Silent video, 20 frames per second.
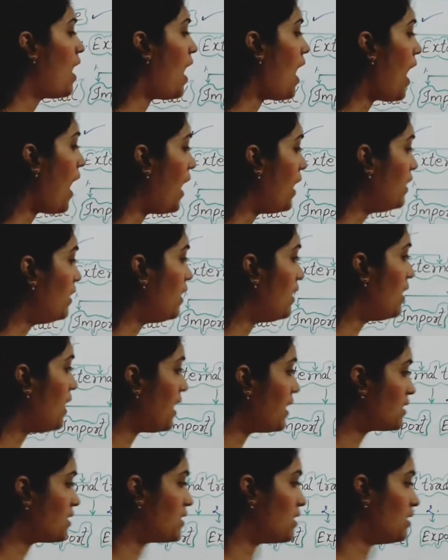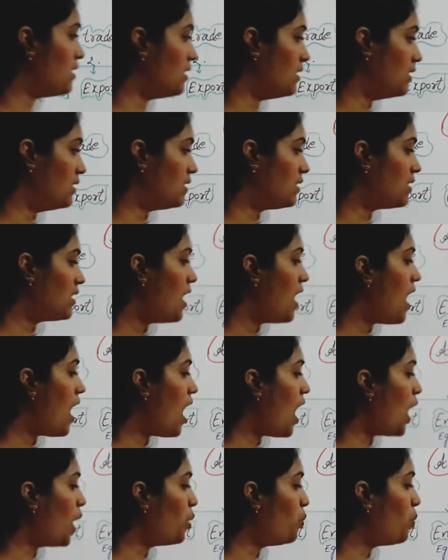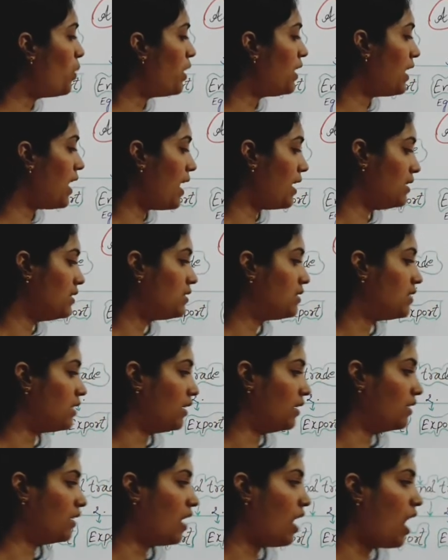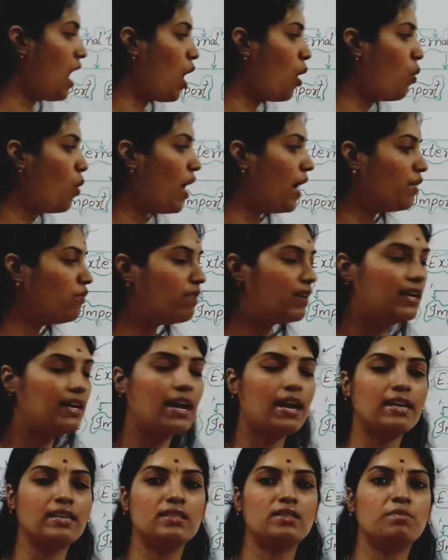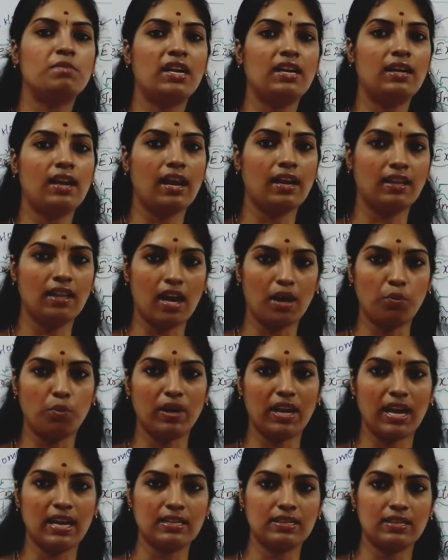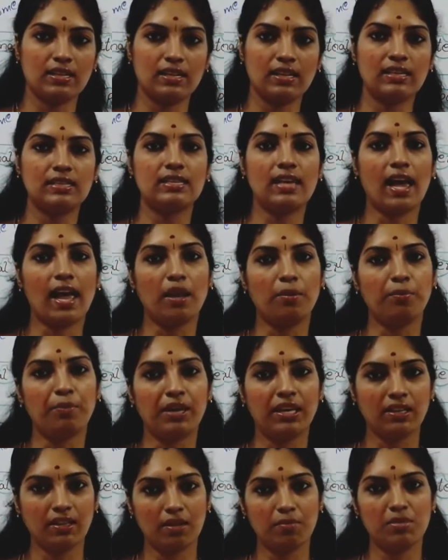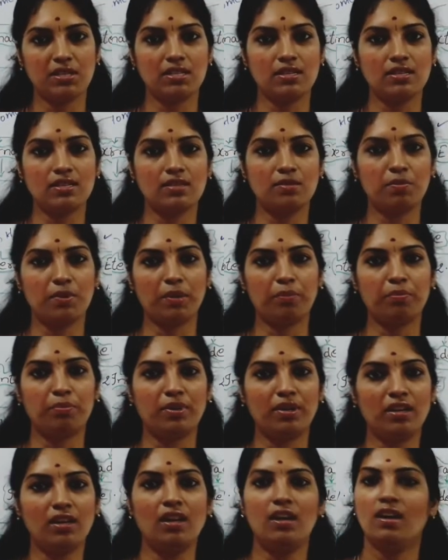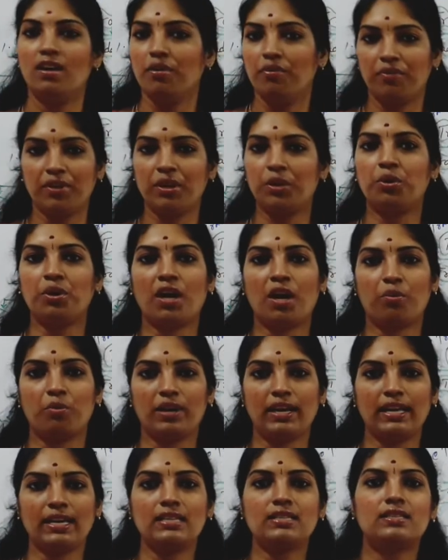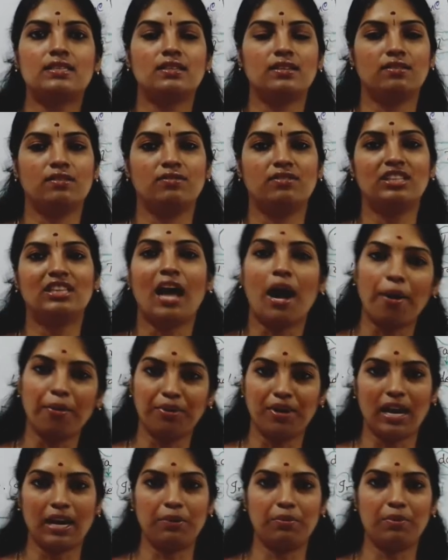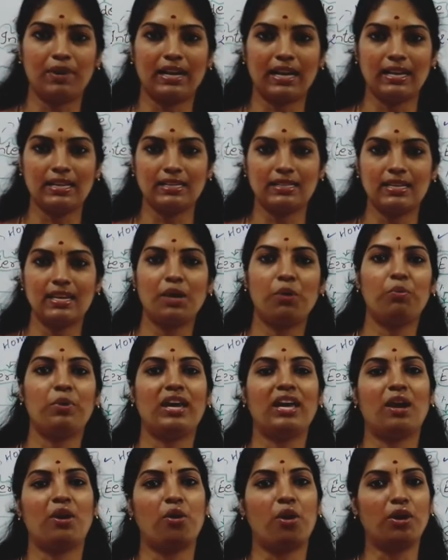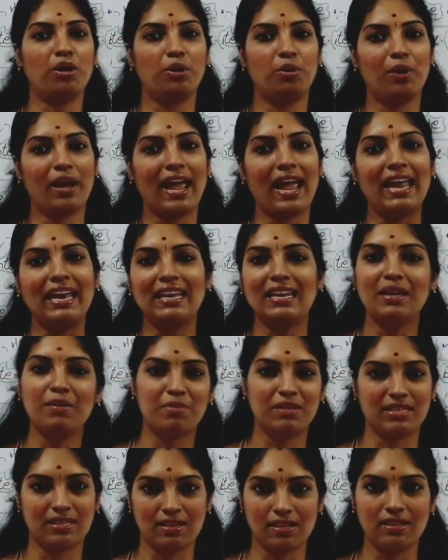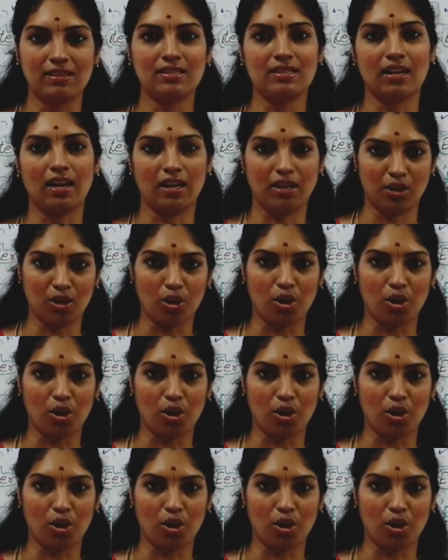And the next is advertising. How advertisement and advertising is helping the business people? We know nowadays without advertising we cannot do any business at